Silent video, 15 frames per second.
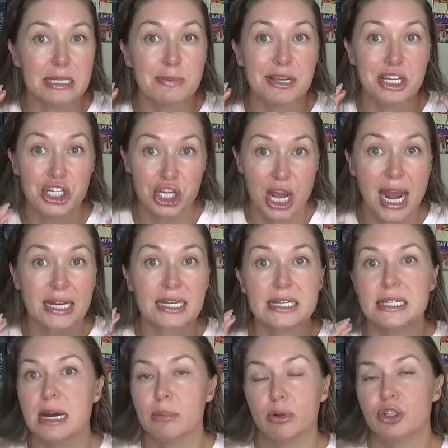to be checked
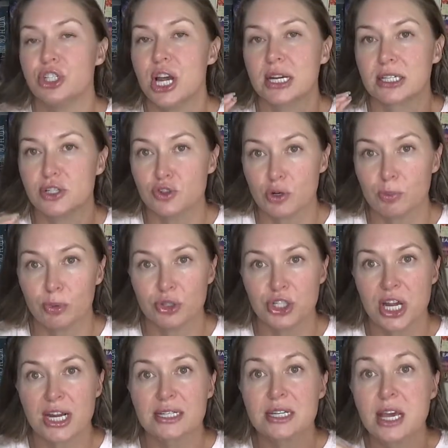and double checked and triple
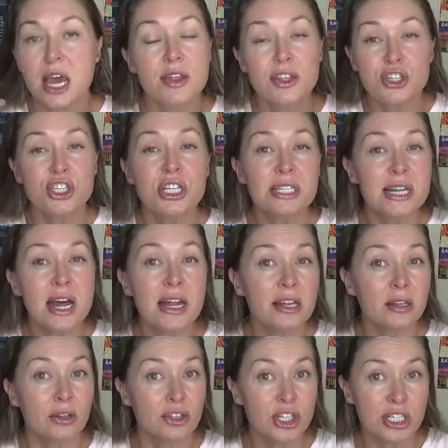checked, then she's
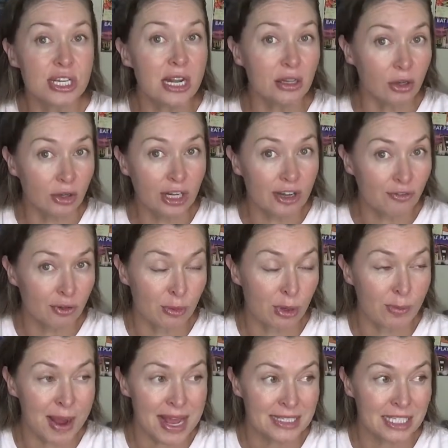not she's not learning from her
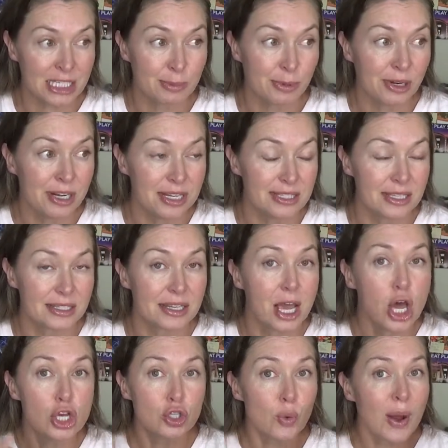past experiences.
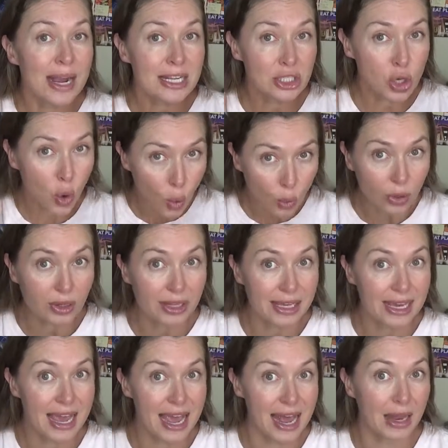So I totally
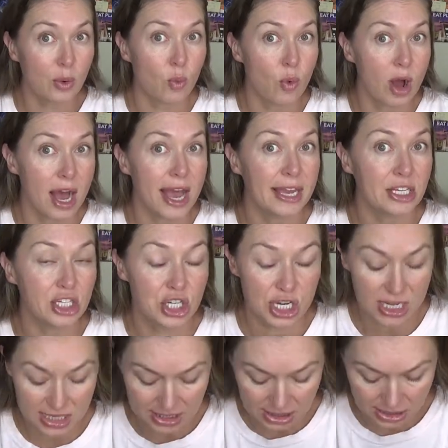get why
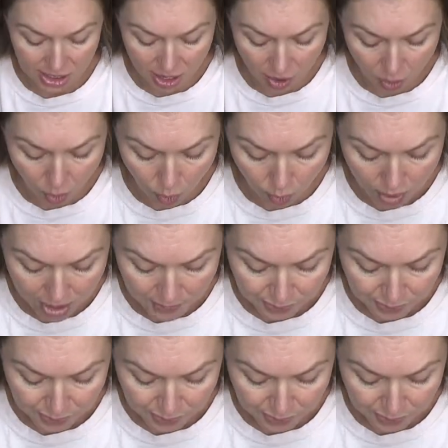she is so